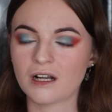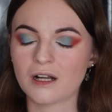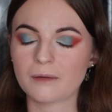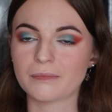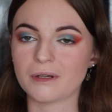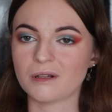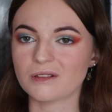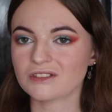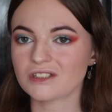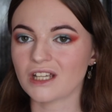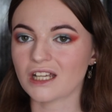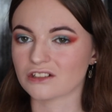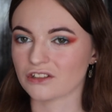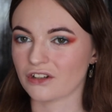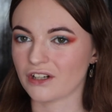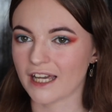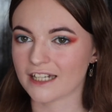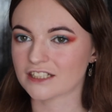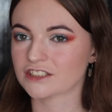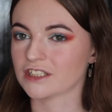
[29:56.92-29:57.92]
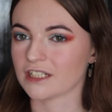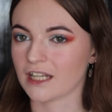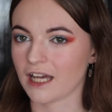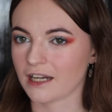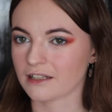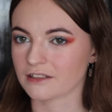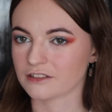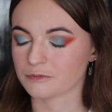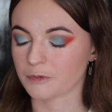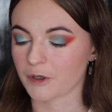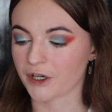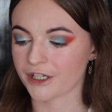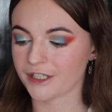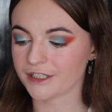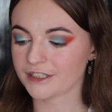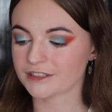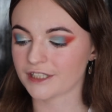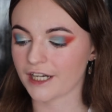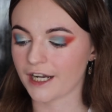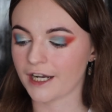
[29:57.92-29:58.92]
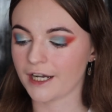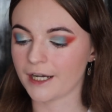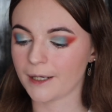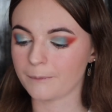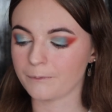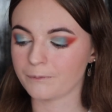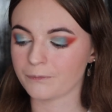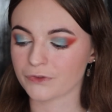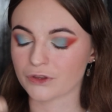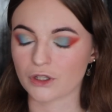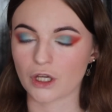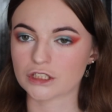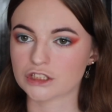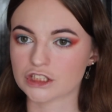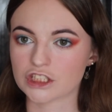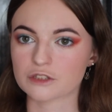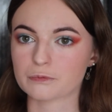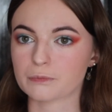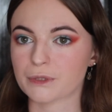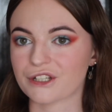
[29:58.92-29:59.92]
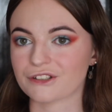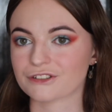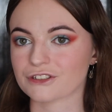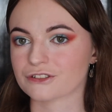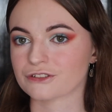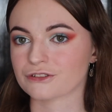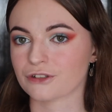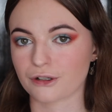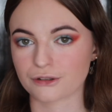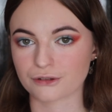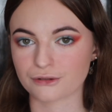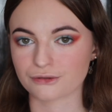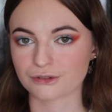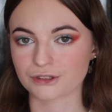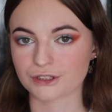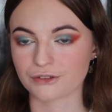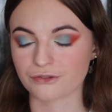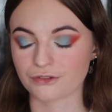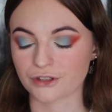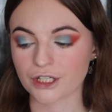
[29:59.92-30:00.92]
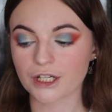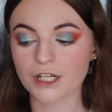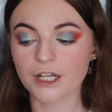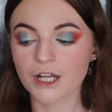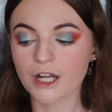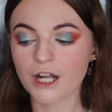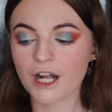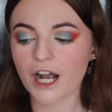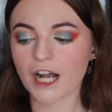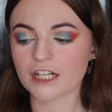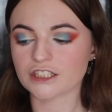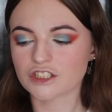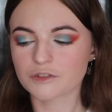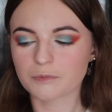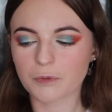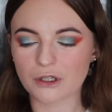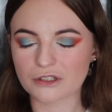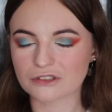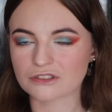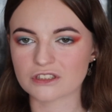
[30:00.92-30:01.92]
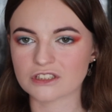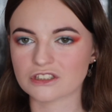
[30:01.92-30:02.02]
Personally, I don't actually like this product, not just because it's not cruelty free. I just personally